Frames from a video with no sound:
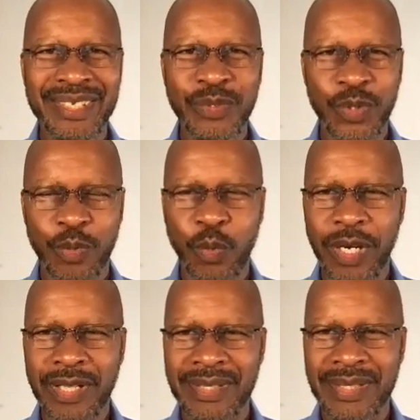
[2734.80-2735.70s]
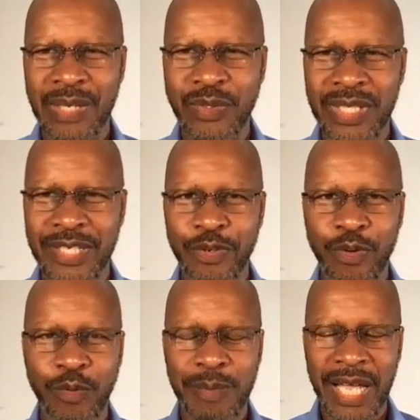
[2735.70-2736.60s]
sort of work this out in
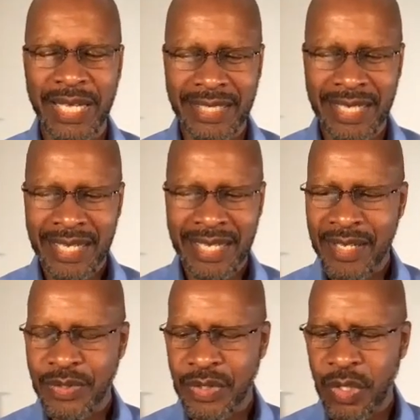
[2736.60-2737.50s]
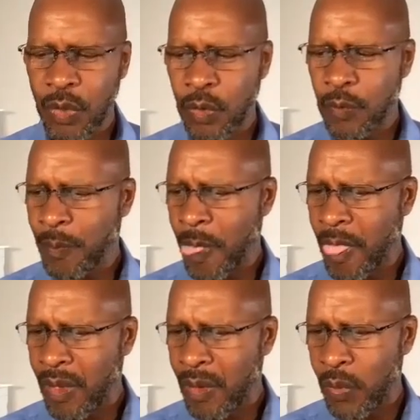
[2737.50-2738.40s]
your own mind. So
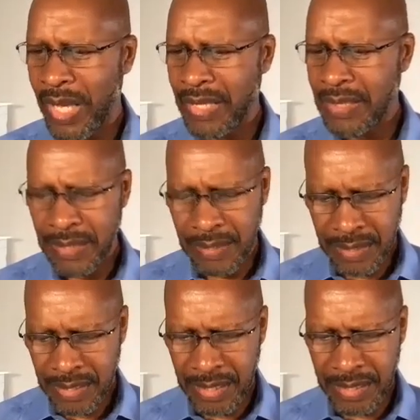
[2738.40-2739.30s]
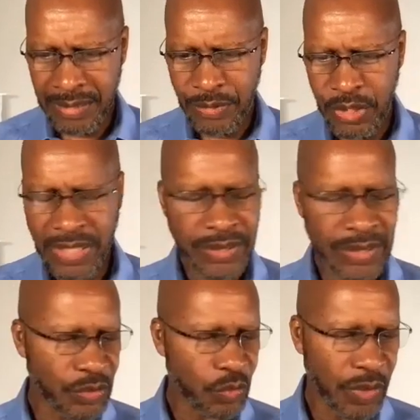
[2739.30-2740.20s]
when in
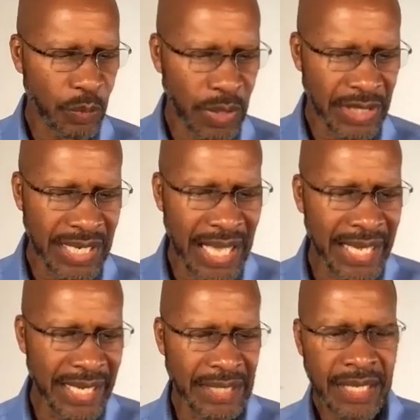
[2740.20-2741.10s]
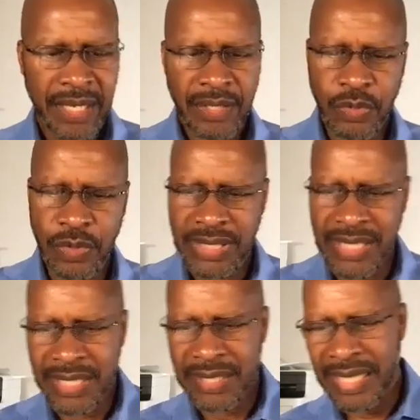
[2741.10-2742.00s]
Genesis 21:9, you
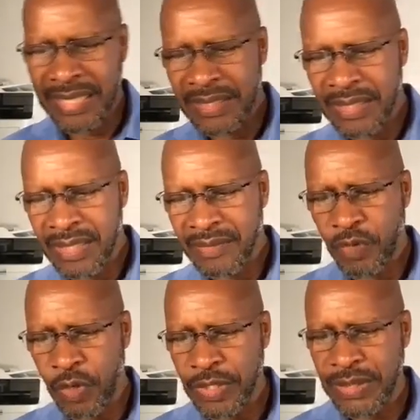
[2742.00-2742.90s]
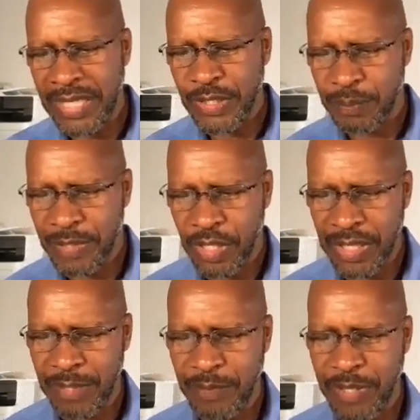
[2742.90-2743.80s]
see that, of course, Ishmael
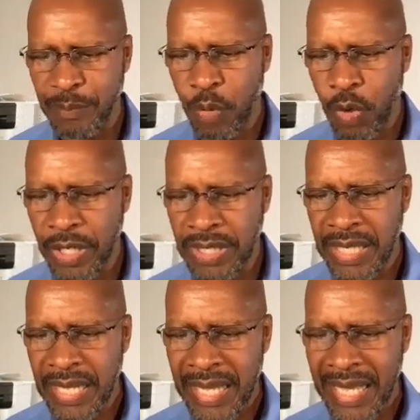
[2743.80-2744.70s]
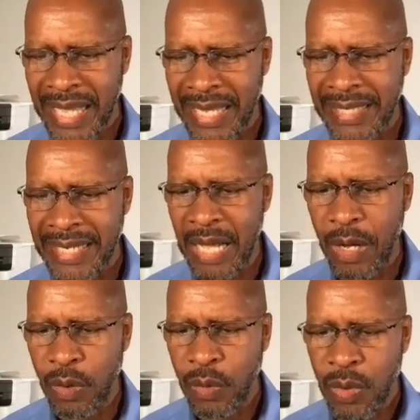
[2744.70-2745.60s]
had been born. And
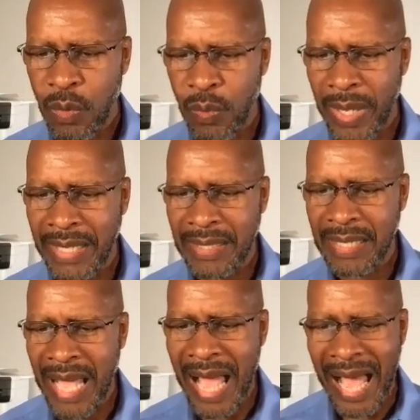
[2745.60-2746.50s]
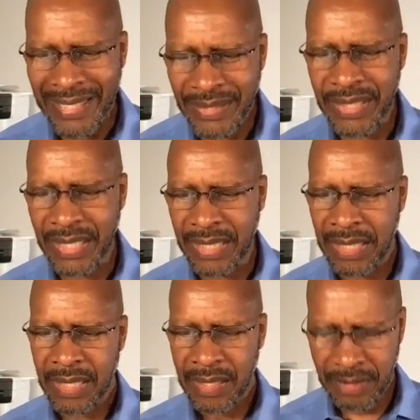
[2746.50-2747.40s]
now when
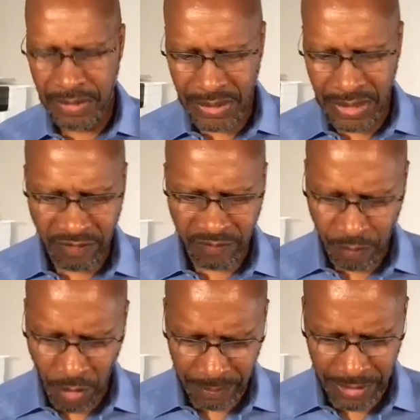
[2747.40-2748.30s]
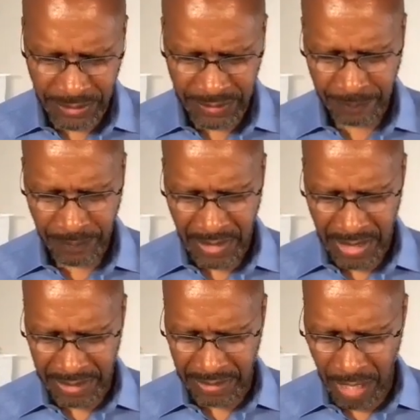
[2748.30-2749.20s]
Isaac, the son of promise,
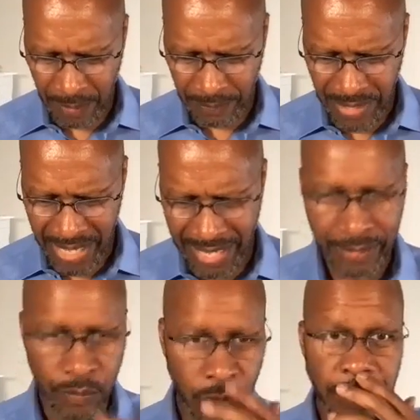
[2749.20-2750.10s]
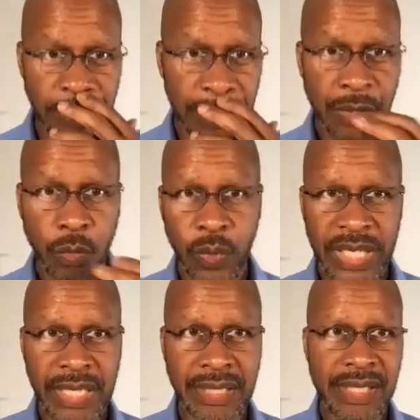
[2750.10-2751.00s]
had come and was
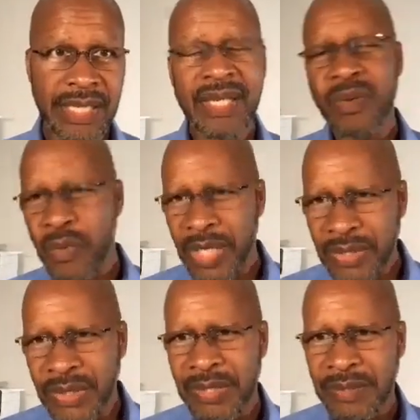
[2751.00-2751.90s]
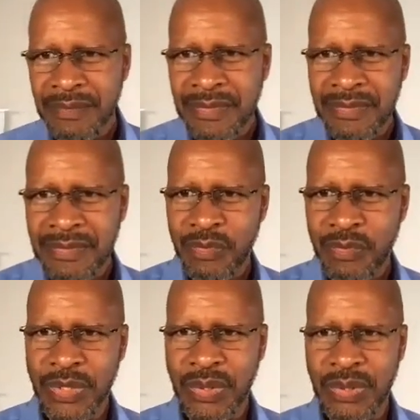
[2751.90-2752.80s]
weaned, which
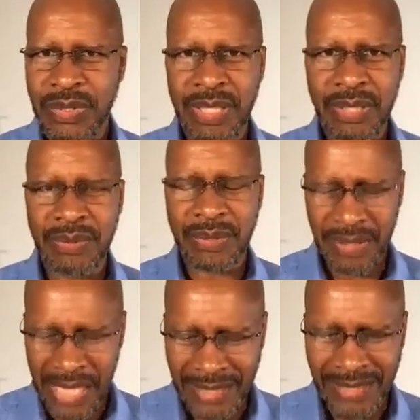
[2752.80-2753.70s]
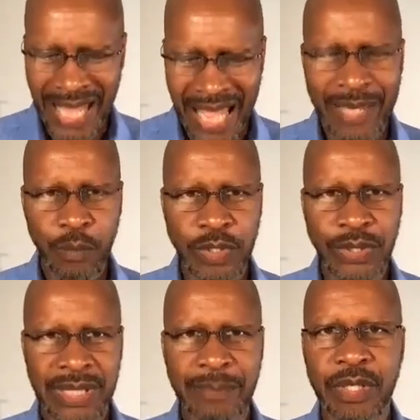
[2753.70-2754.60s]
is, that time
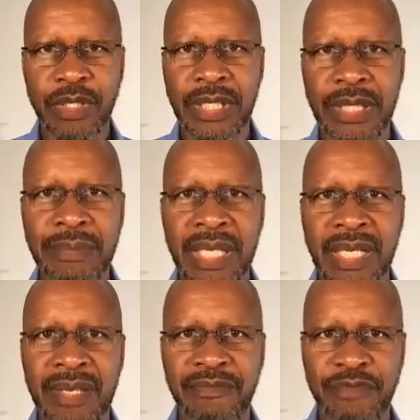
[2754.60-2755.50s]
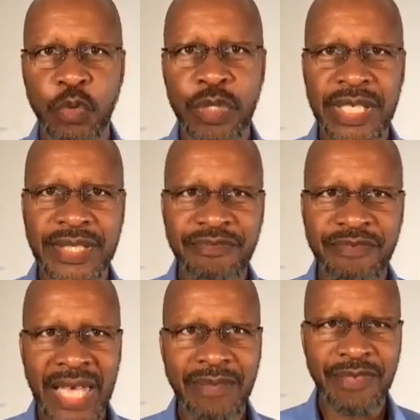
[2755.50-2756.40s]
was typically viewed as
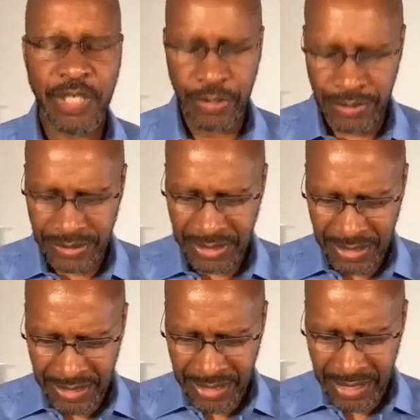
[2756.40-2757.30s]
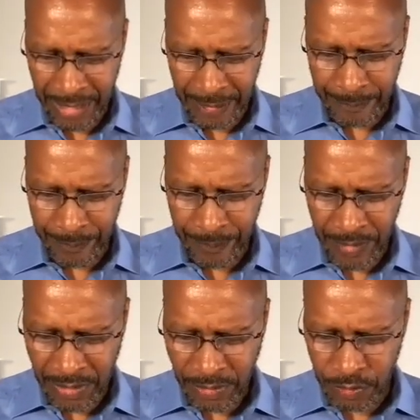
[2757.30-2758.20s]
5 years,
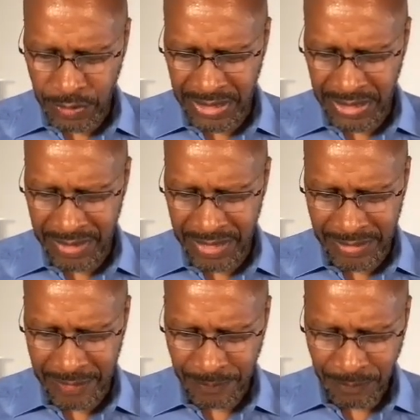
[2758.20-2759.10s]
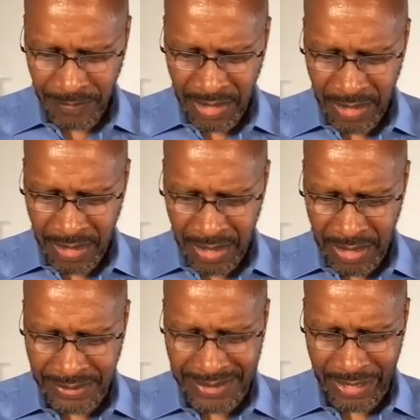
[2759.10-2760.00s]
you see that
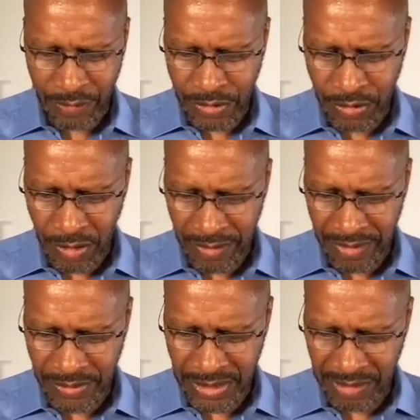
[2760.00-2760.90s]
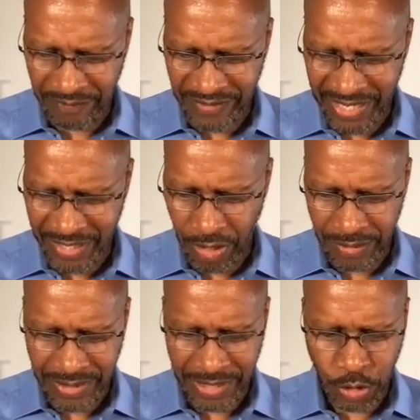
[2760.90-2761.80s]
Sarah saw the son of
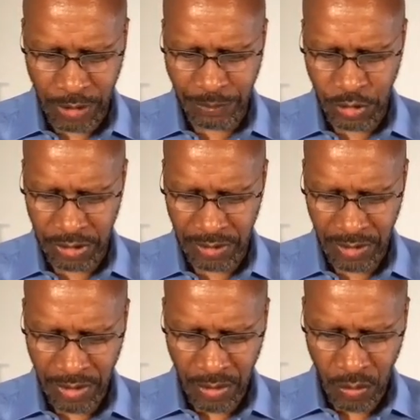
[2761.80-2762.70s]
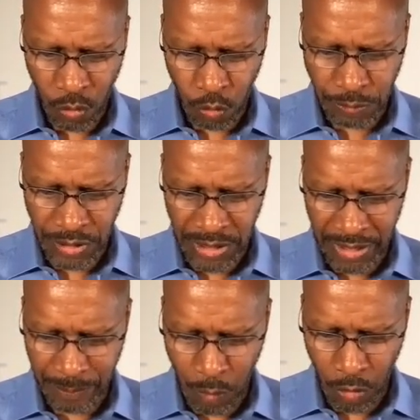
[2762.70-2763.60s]
Hagar, the Egyptian, whom she
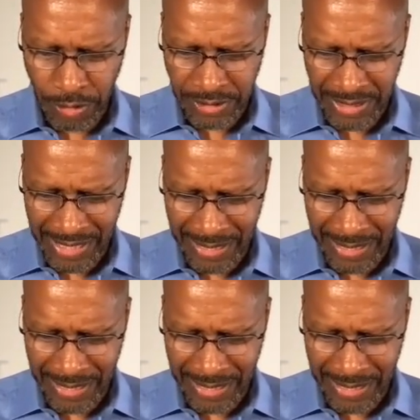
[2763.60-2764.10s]
had borne to